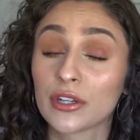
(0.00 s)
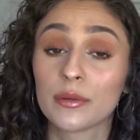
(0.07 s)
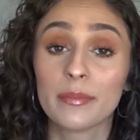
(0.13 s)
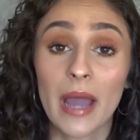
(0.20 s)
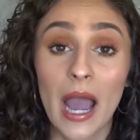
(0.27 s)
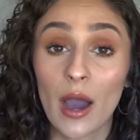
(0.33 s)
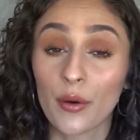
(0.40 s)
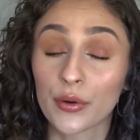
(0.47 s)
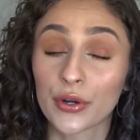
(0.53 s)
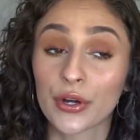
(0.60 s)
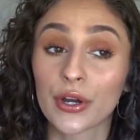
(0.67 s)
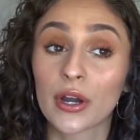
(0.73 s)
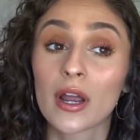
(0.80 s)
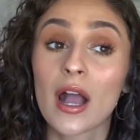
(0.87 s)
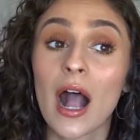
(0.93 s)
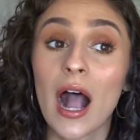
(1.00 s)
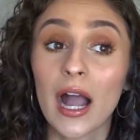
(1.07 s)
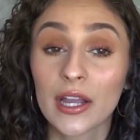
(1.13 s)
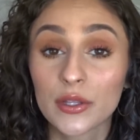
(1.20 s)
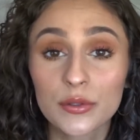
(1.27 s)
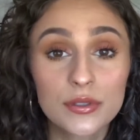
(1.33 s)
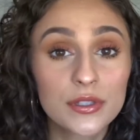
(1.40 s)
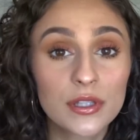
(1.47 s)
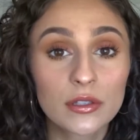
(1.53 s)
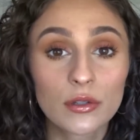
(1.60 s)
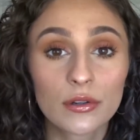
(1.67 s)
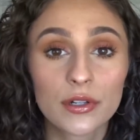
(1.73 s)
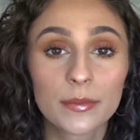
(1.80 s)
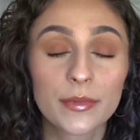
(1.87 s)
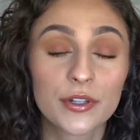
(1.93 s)
good powder. I use the
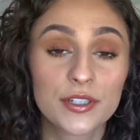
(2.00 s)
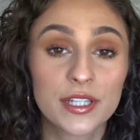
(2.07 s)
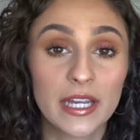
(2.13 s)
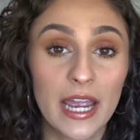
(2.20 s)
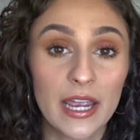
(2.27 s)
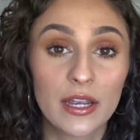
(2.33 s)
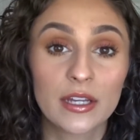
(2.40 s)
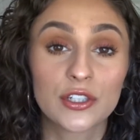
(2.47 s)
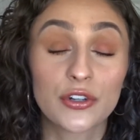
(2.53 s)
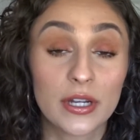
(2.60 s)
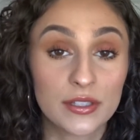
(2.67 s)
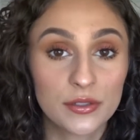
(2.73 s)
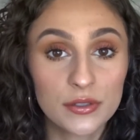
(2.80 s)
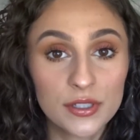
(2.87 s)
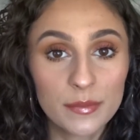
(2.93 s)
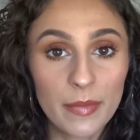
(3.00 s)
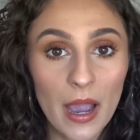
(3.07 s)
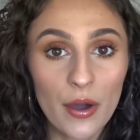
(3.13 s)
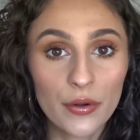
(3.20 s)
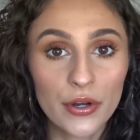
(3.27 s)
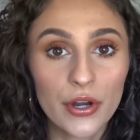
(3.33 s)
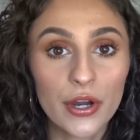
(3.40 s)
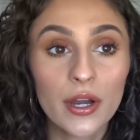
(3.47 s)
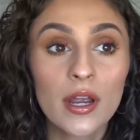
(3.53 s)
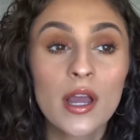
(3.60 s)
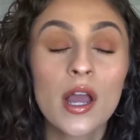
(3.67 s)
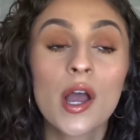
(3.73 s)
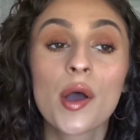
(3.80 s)
Laura Mercier translucent powder,